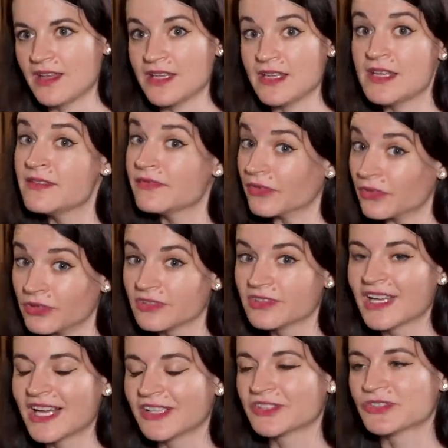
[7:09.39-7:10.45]

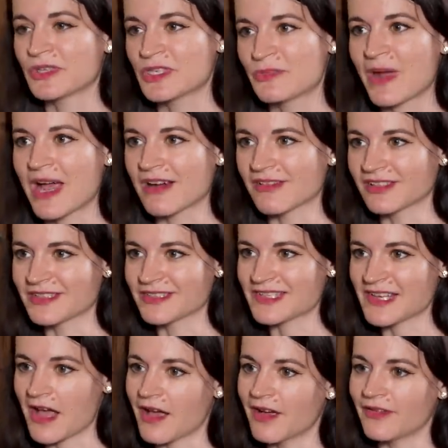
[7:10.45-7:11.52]
evil eldritch powers
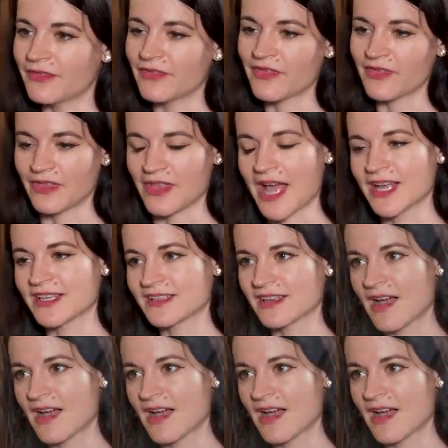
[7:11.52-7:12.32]
of that